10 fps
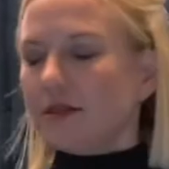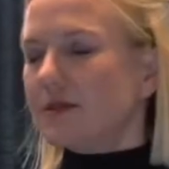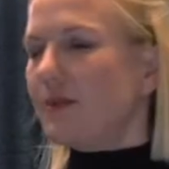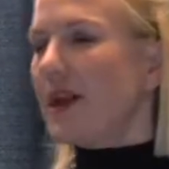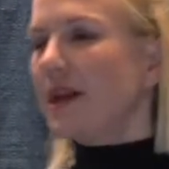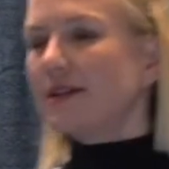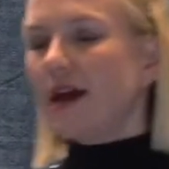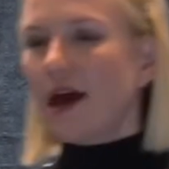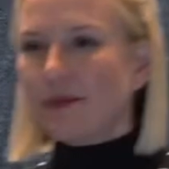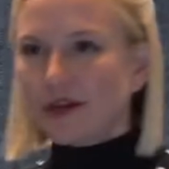spending
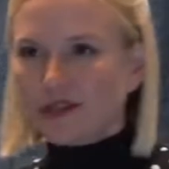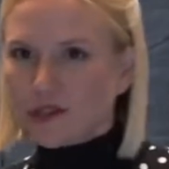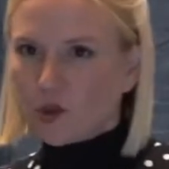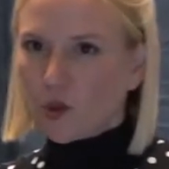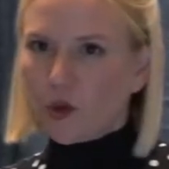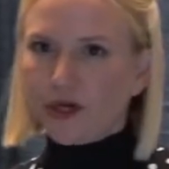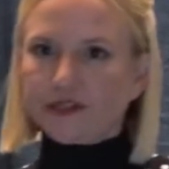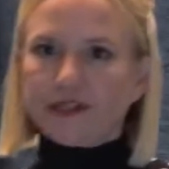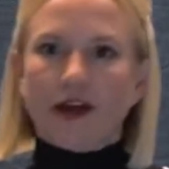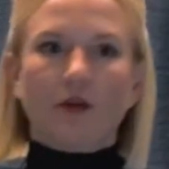time on
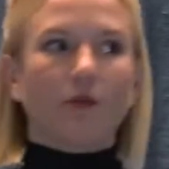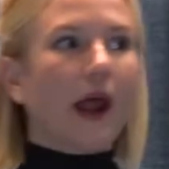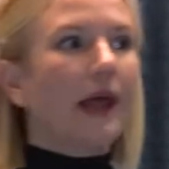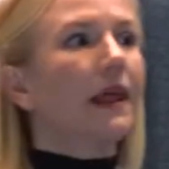stories now, right?